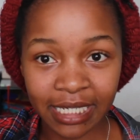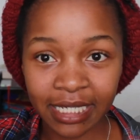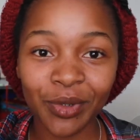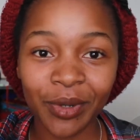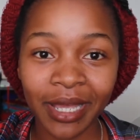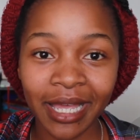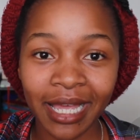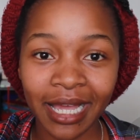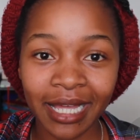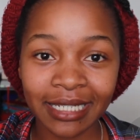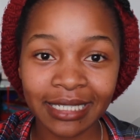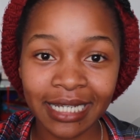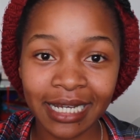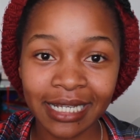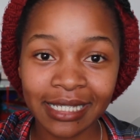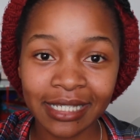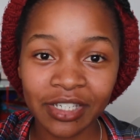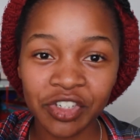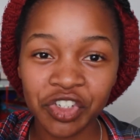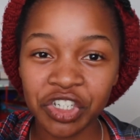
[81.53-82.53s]
Your hair
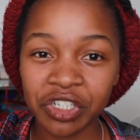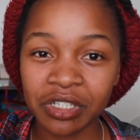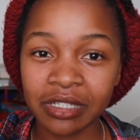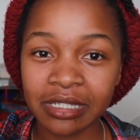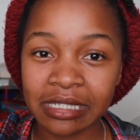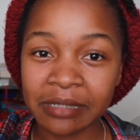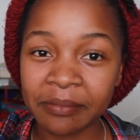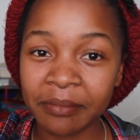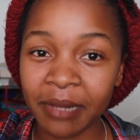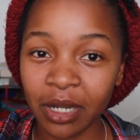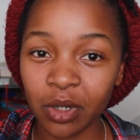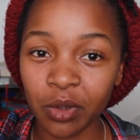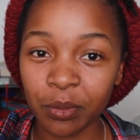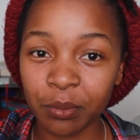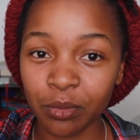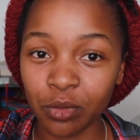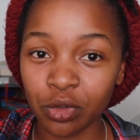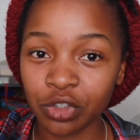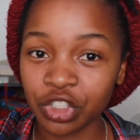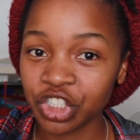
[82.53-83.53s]
does seem a lot
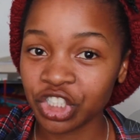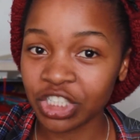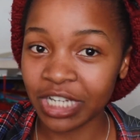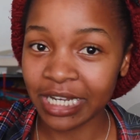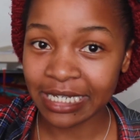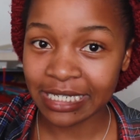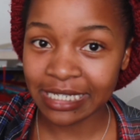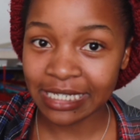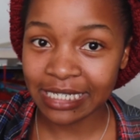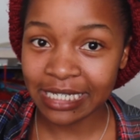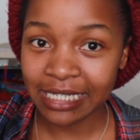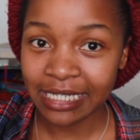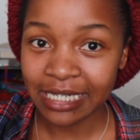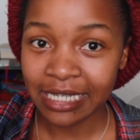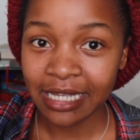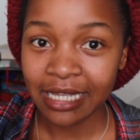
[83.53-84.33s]
more shiny.